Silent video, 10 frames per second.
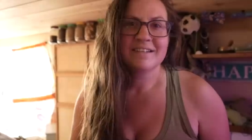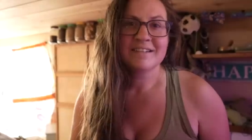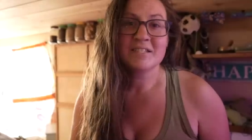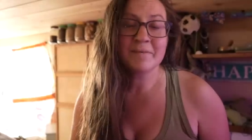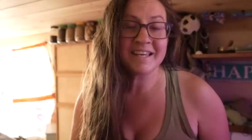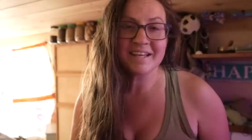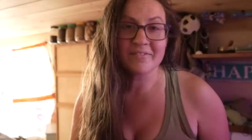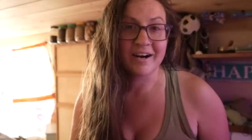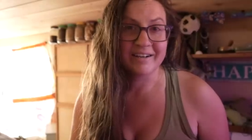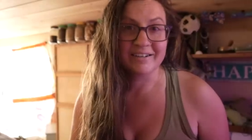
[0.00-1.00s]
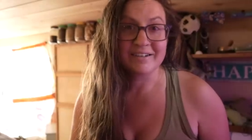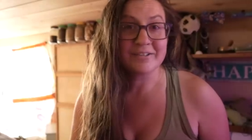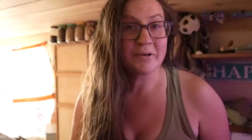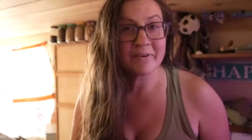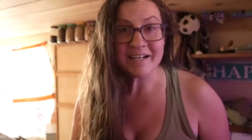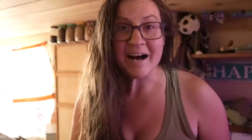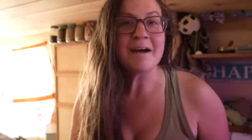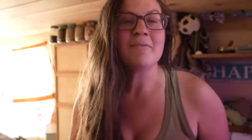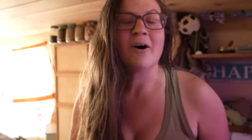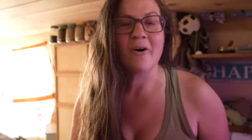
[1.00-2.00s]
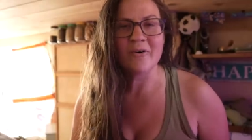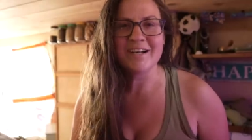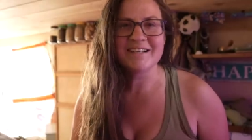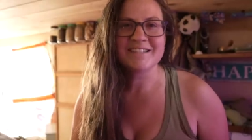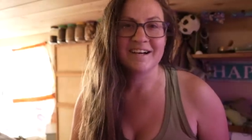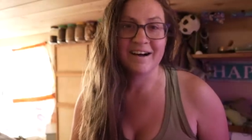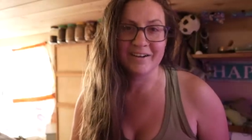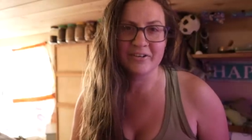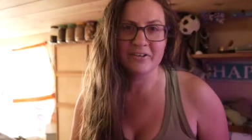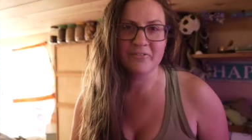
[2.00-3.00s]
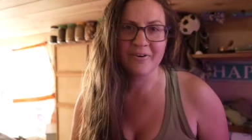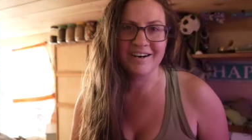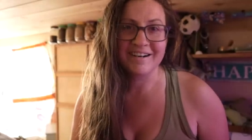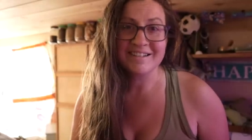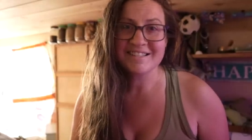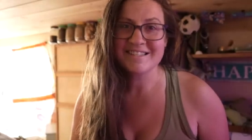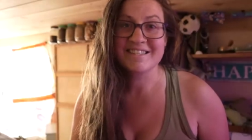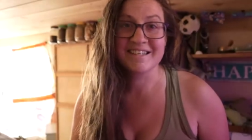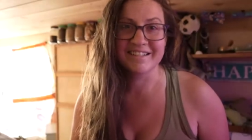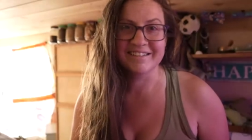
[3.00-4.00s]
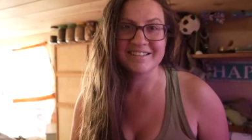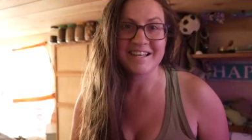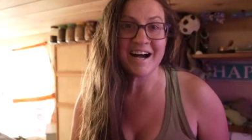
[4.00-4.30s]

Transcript: Speaking of hunger, you know what I'm always hungry for? Skills.